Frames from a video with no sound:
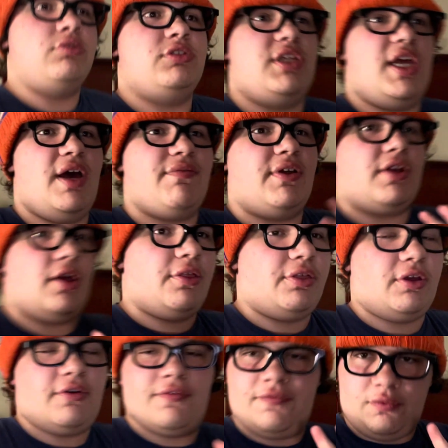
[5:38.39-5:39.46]
They have like, I
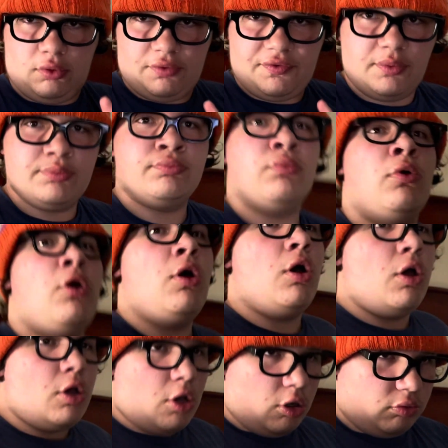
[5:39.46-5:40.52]
think, four of them
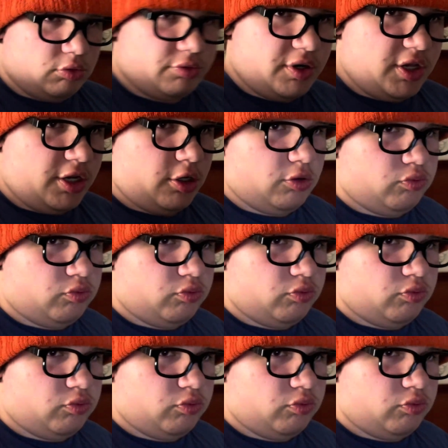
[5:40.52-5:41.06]
one right here,